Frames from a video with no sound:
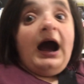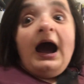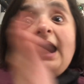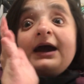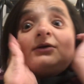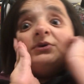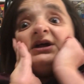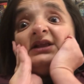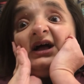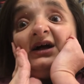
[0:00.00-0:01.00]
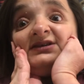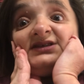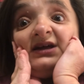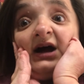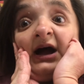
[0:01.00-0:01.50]
I realized
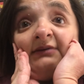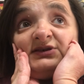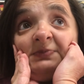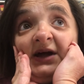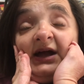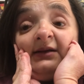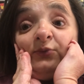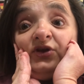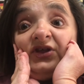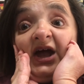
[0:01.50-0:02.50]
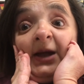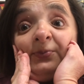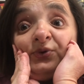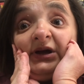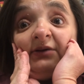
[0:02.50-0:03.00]
that I was playing with a
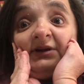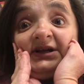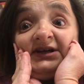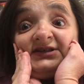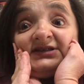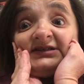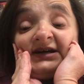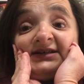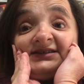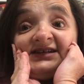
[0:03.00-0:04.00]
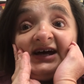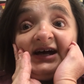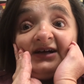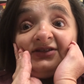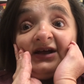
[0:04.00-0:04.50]
pre-release
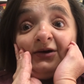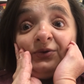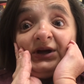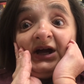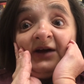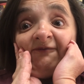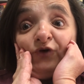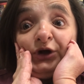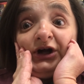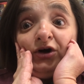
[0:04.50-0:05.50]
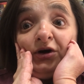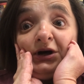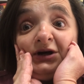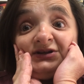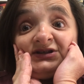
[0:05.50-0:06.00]
deck that only had 40
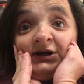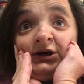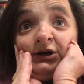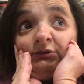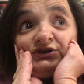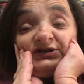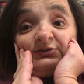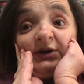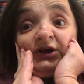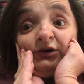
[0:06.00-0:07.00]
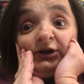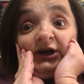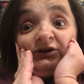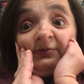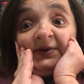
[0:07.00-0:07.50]
cards, which is what you
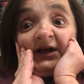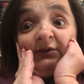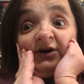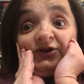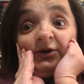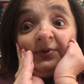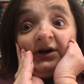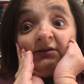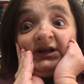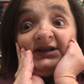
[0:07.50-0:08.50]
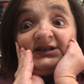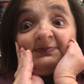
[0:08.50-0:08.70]
need to play with in a pre-release.